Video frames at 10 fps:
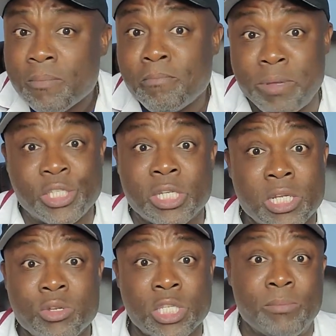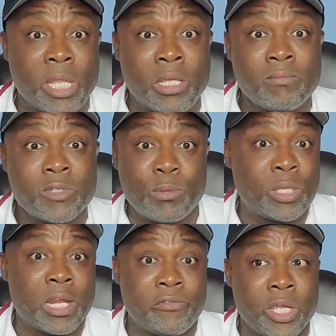Basically the same thing, same
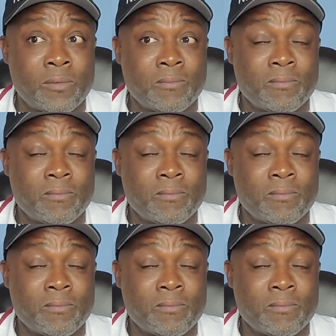side effect.